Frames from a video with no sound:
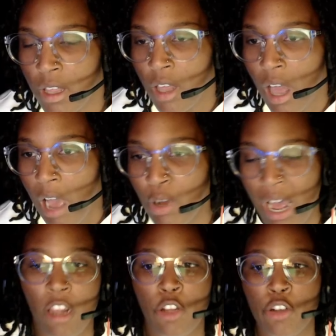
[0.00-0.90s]
what
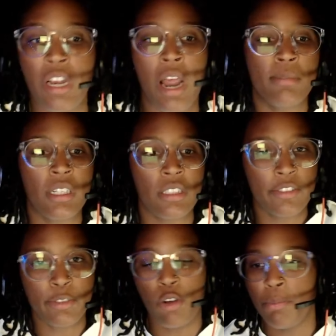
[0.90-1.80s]
our learning
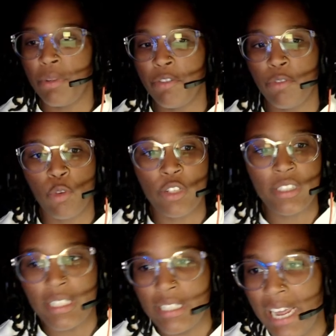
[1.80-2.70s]
objectives will be for
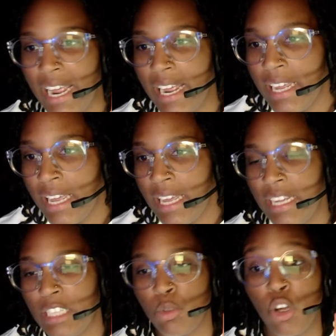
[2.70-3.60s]
today
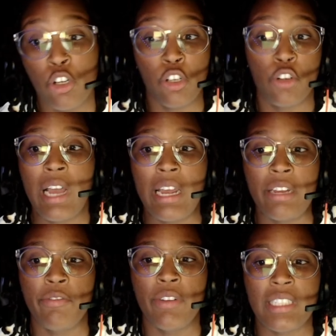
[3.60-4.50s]
is we're going to learn how to
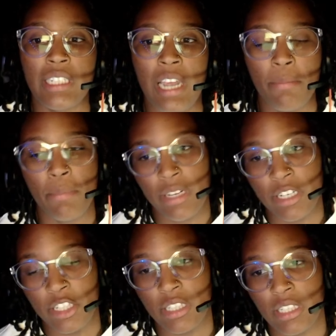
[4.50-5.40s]
investigate
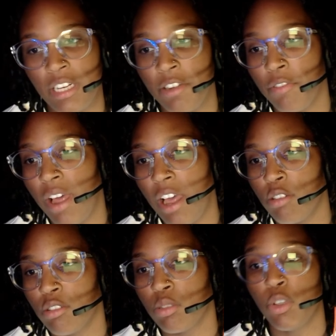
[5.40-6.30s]
malicious link
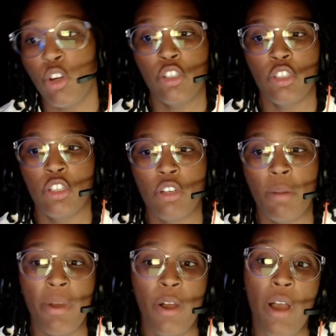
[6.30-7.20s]
files. We're going to learn
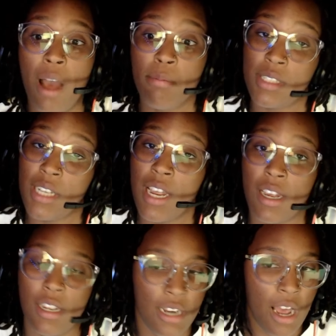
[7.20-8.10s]
about OPSEC
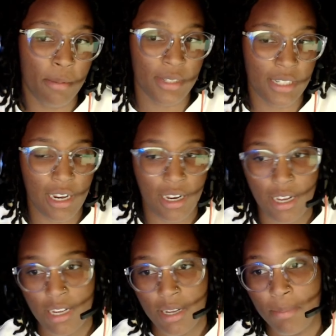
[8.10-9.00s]
and OPSEC
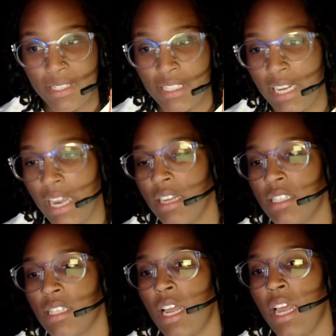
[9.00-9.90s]

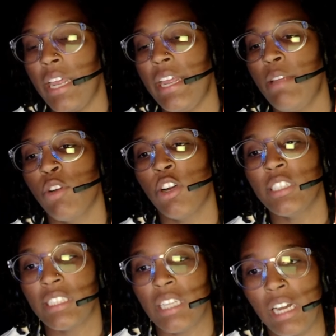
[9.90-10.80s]
mistakes, and we're
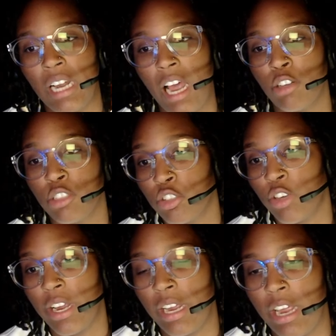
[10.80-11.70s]
understanding how to track and